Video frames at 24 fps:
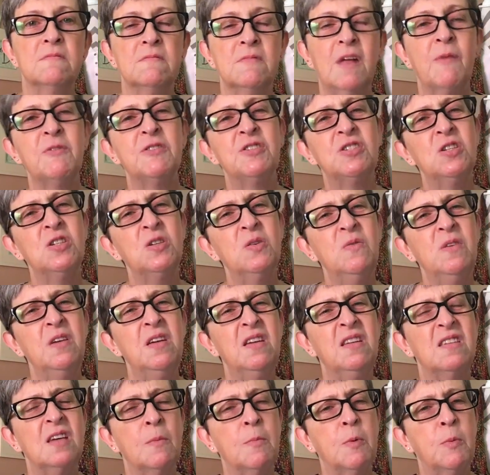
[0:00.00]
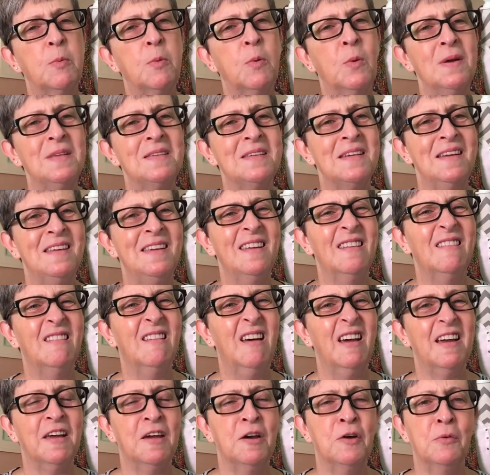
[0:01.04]
I was doing double points, and I didn't
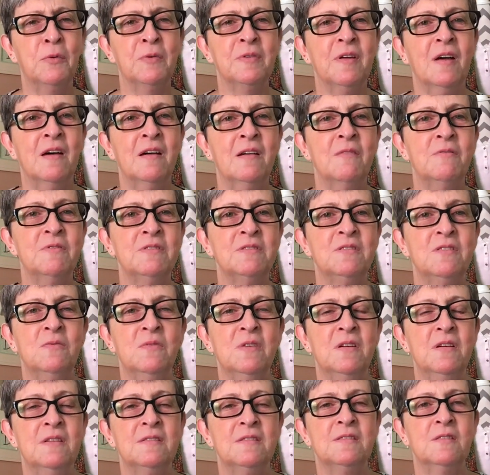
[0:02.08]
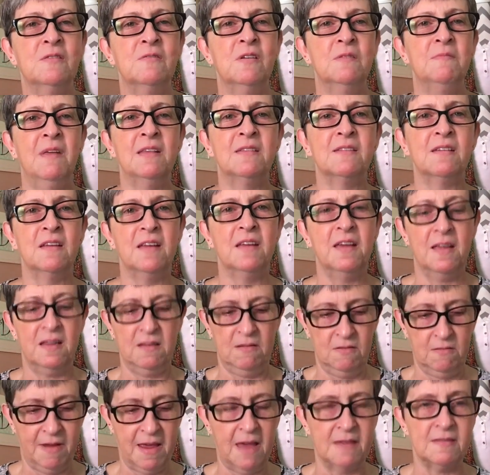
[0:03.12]
like how I was doing it, so that's going to get
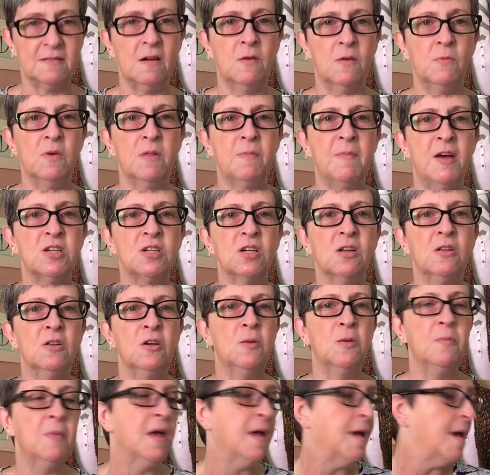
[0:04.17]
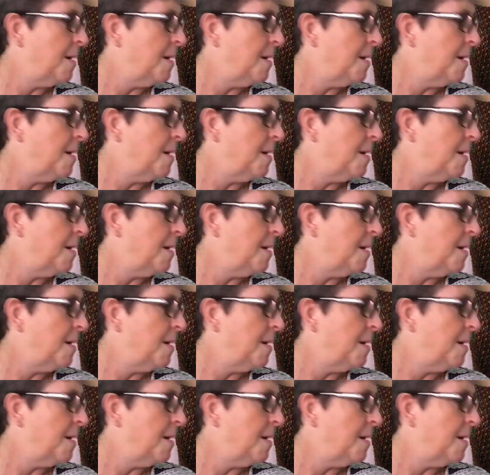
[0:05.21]
cast on with Magic Loop.